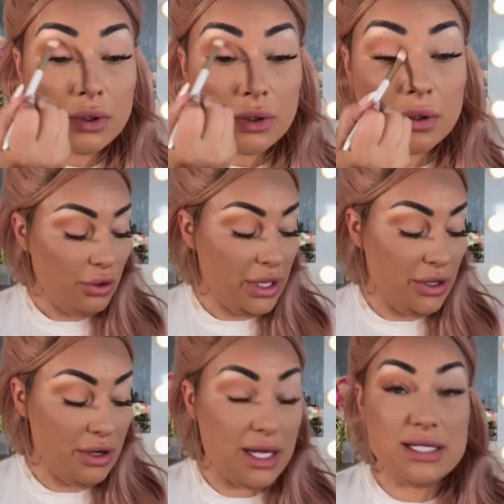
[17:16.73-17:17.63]
Okay,
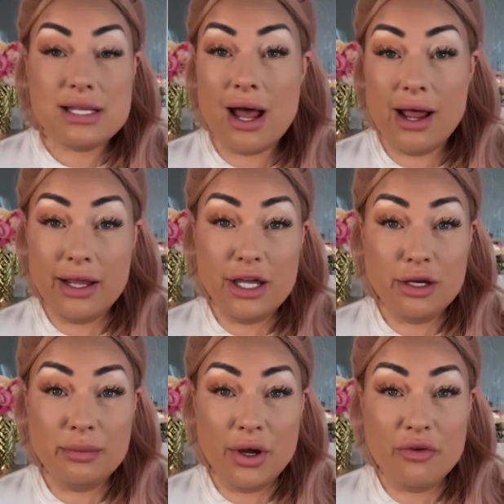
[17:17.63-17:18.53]
you guys, I
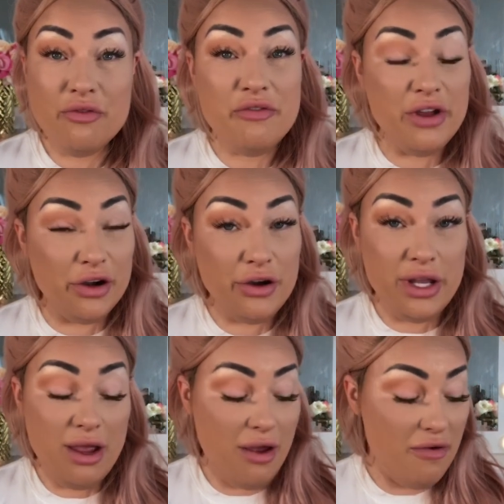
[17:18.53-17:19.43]
am
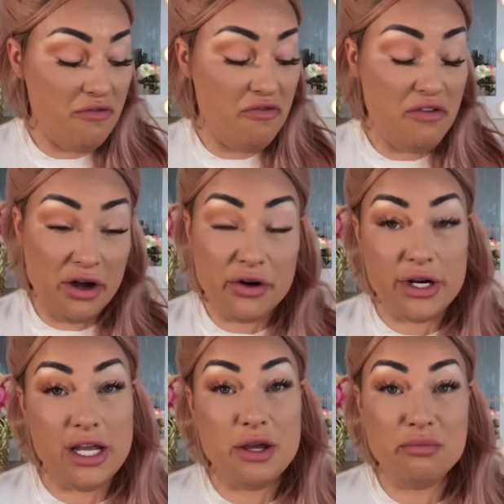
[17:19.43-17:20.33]
very,
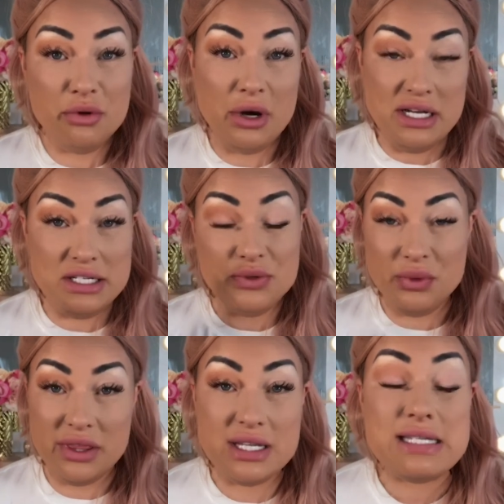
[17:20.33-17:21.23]
very impressed
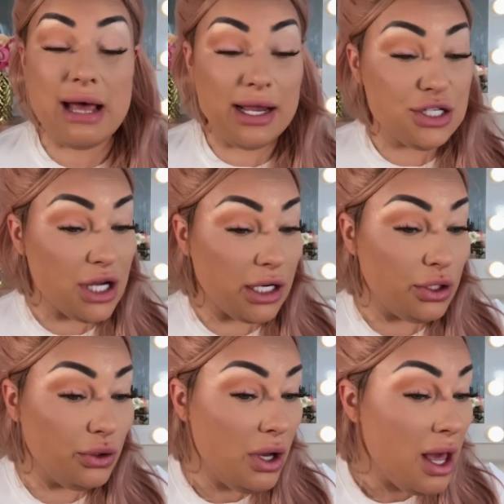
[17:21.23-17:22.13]
with this
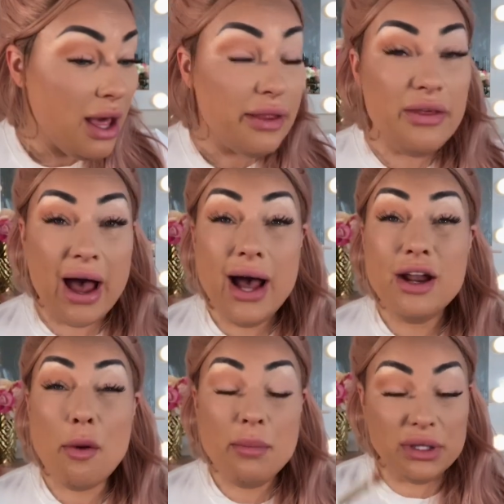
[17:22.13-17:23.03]
eyeshadow. That
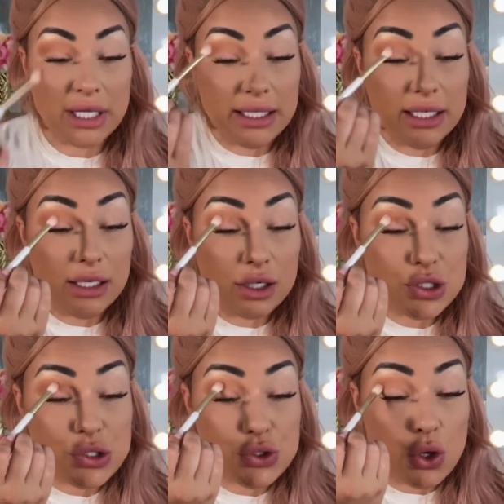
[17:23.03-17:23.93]
blended
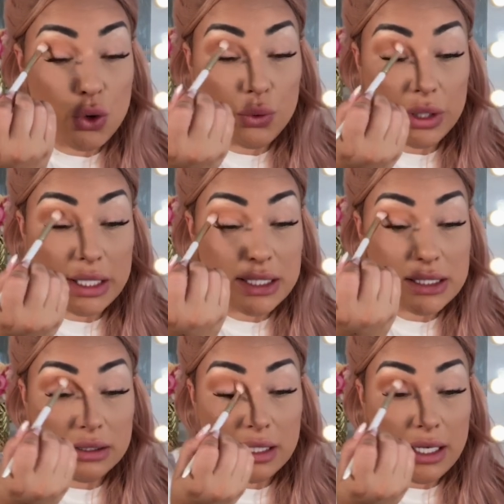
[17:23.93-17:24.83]
so
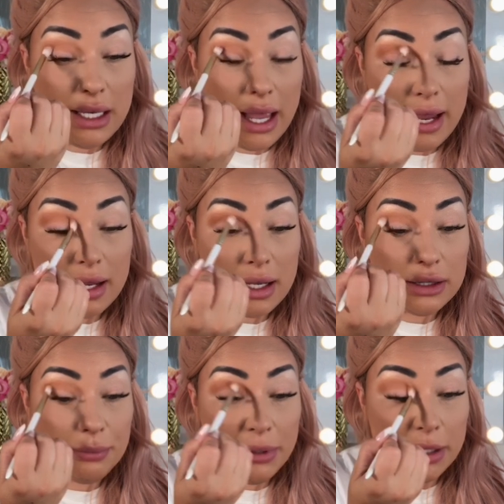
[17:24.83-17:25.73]
easily, and
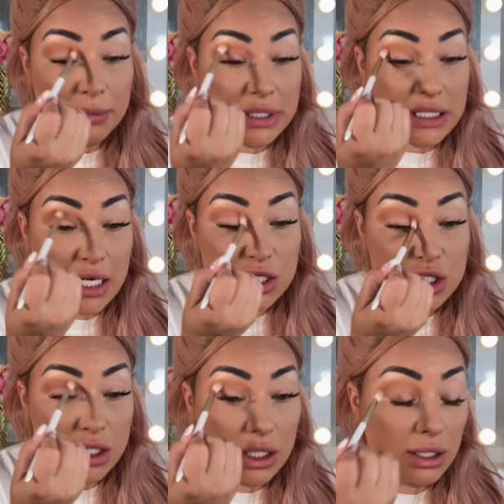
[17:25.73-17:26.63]
the
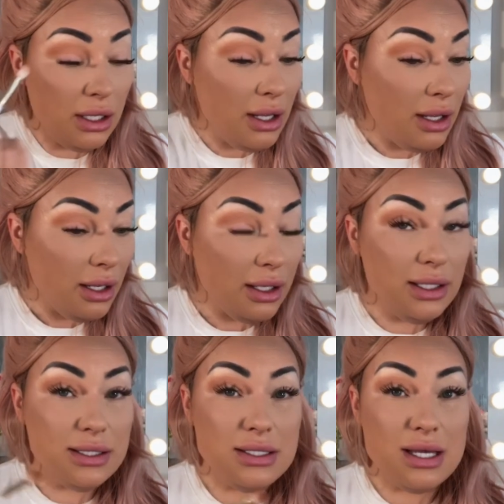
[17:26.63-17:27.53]
pigmentation
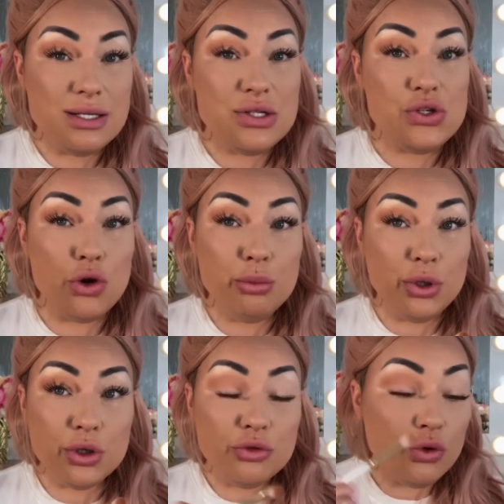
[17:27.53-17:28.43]
is so
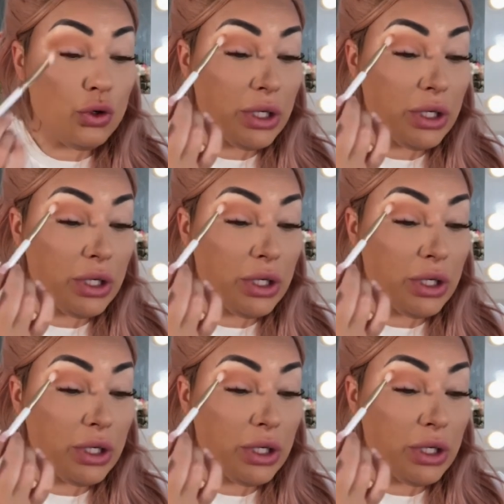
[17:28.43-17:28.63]
beautiful.